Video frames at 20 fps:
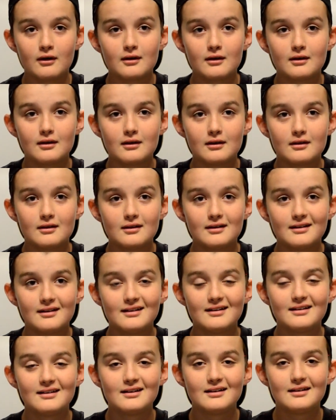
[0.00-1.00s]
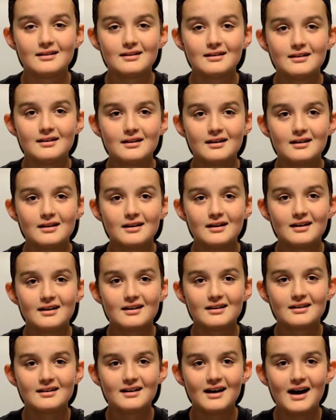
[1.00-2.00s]
Remember,
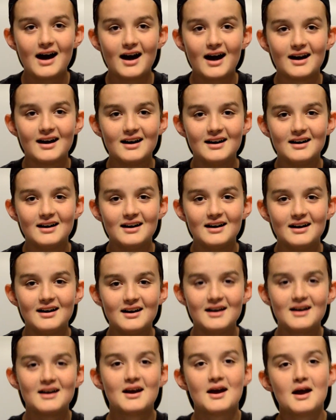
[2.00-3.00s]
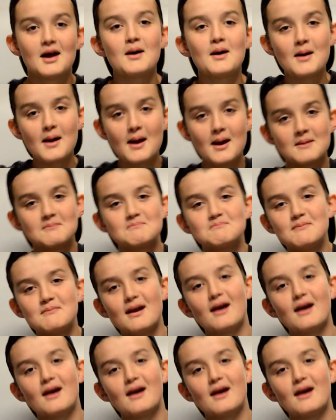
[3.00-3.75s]
yo, we're in LA now,